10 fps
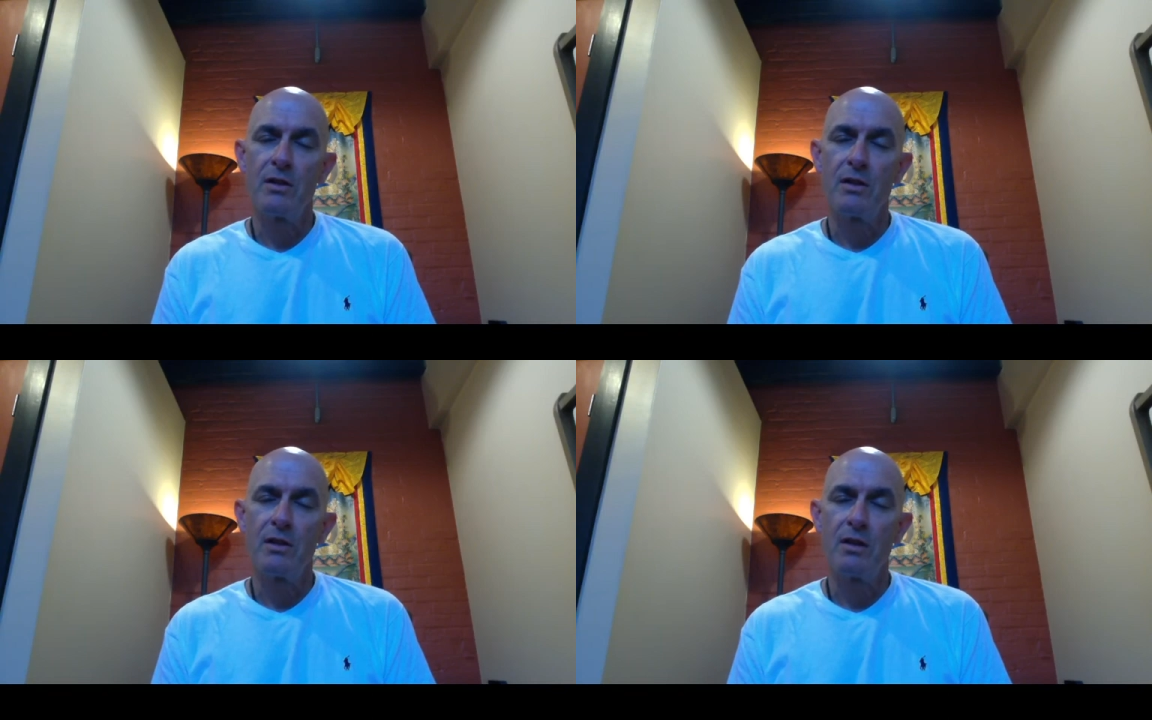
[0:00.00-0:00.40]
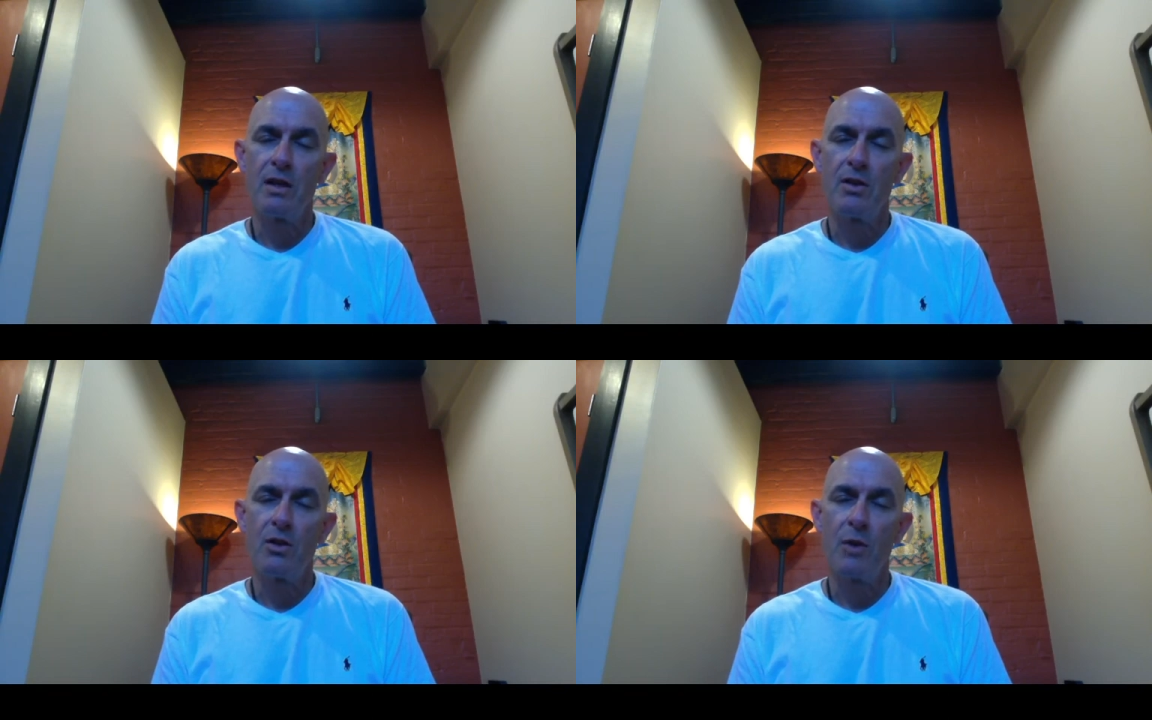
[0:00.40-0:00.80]

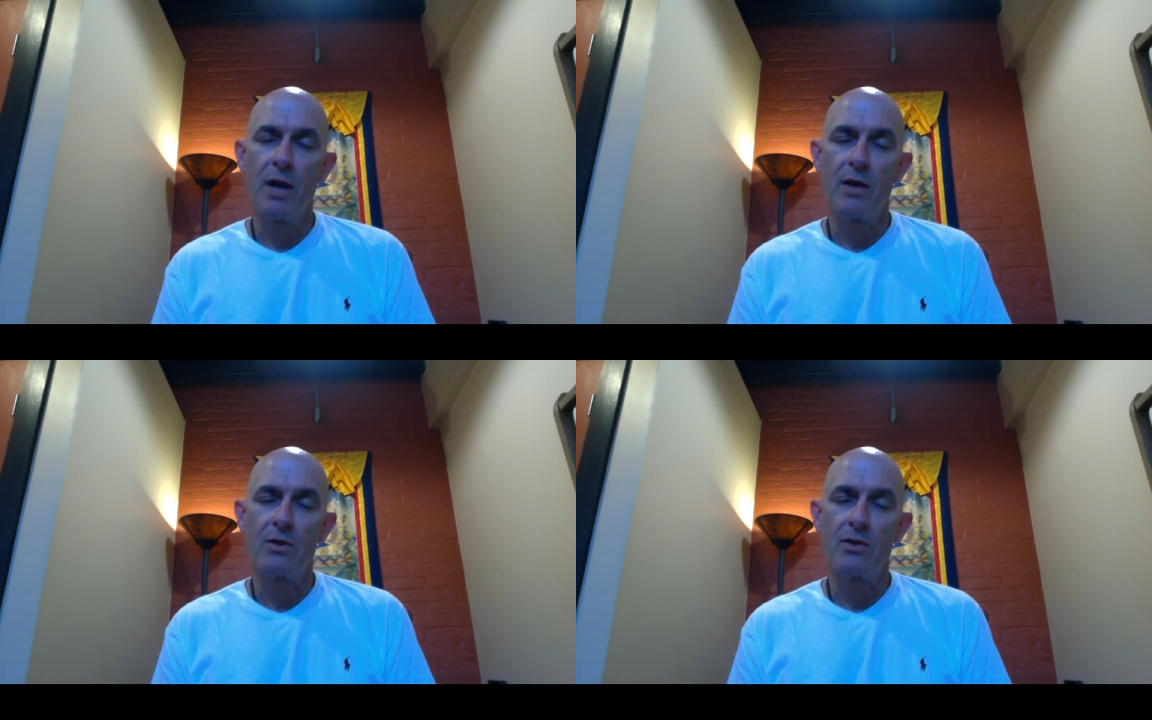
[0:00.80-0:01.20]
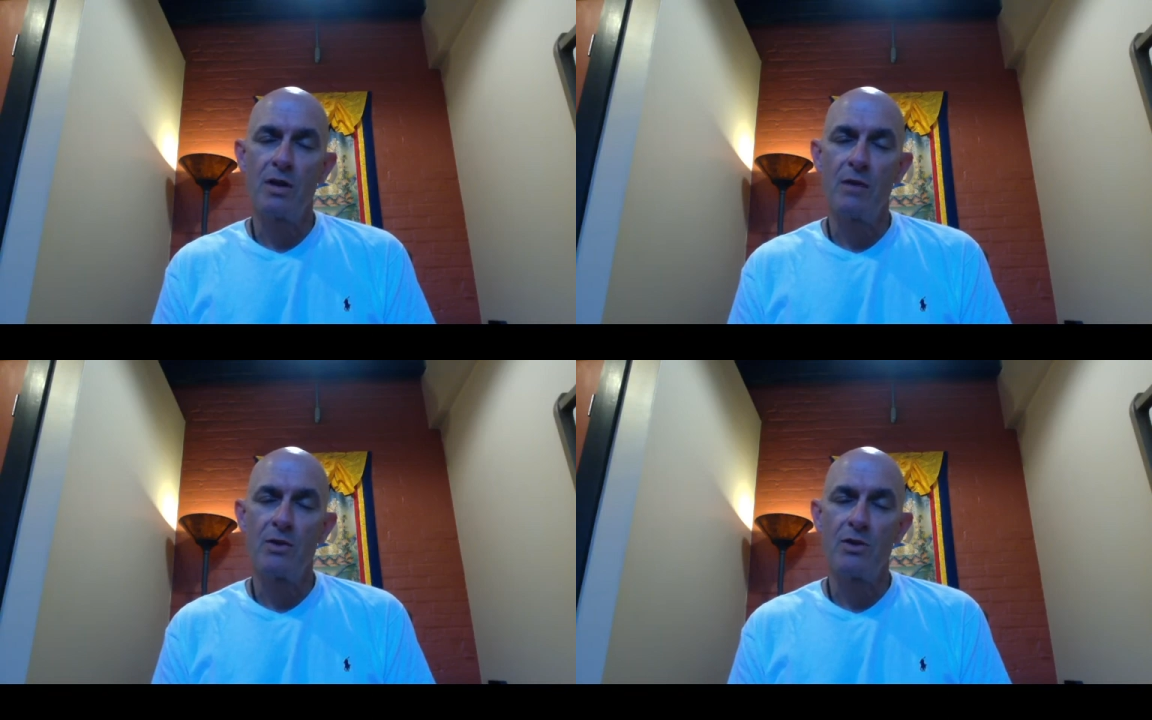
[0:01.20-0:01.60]
until awareness
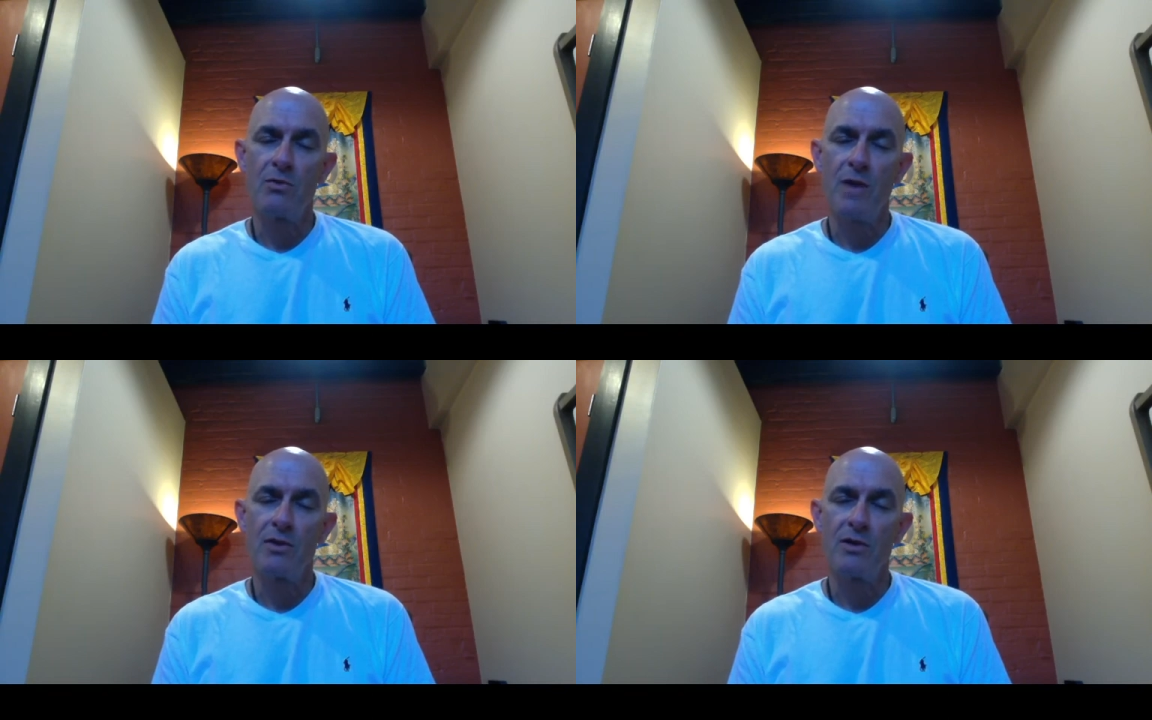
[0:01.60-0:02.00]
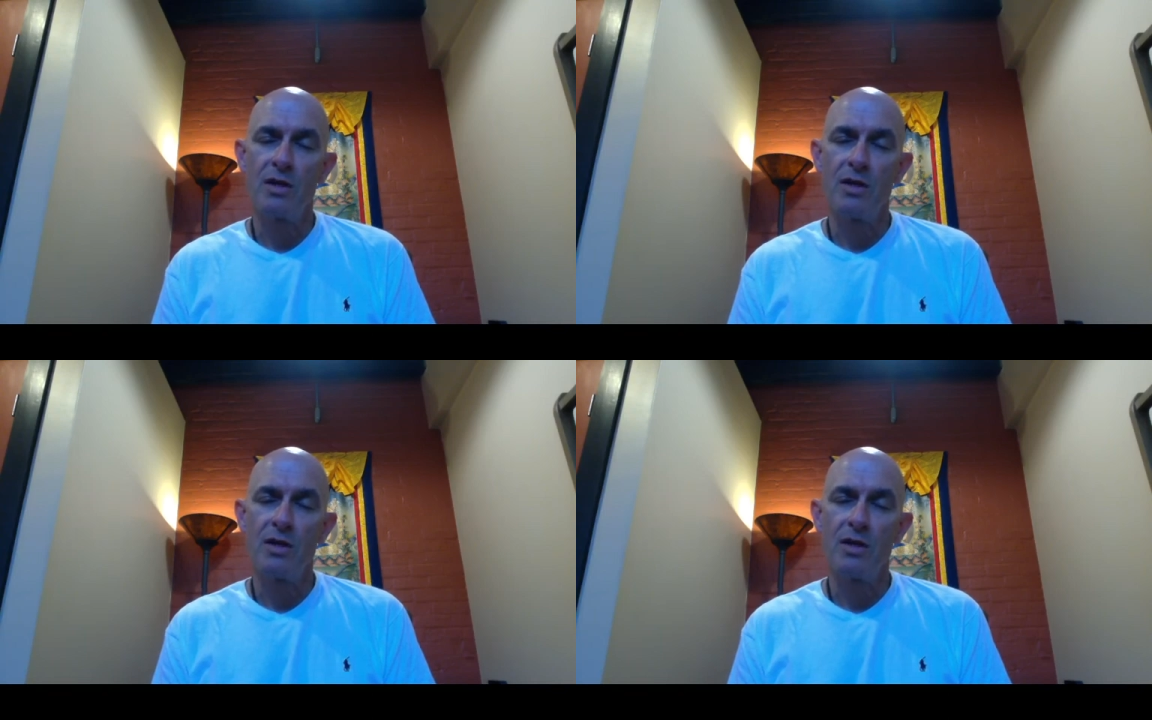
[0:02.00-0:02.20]
comes to rest in